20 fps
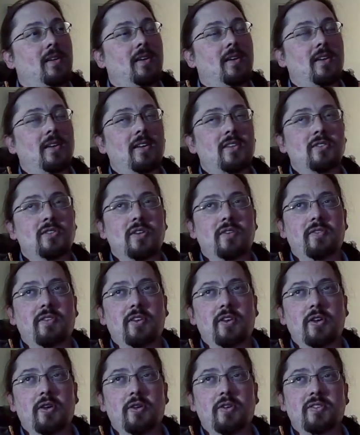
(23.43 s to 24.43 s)
And so if you
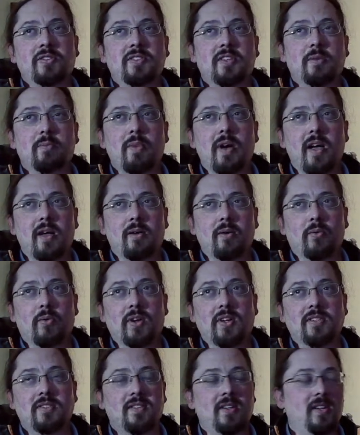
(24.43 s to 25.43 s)
noticed in my
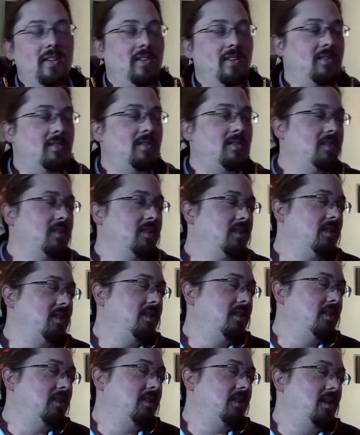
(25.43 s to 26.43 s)
recent
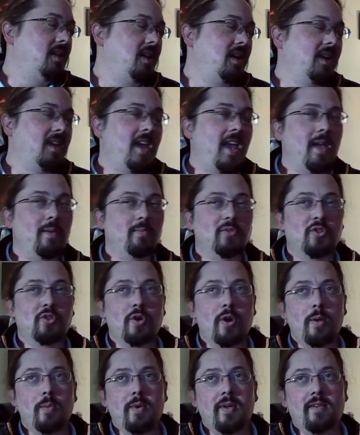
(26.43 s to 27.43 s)
game
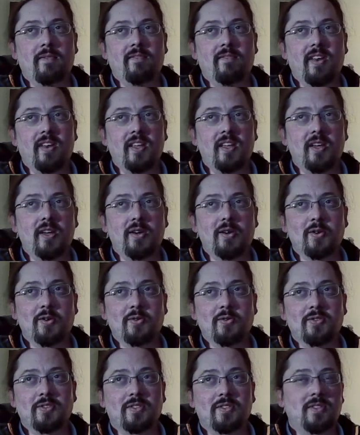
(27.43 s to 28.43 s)
streaming
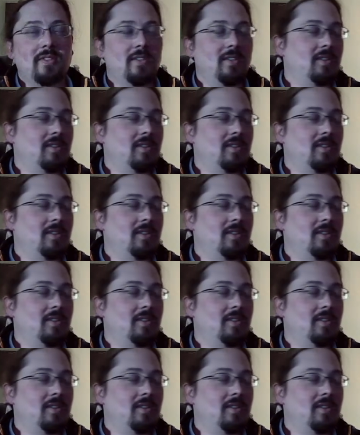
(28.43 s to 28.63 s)
videos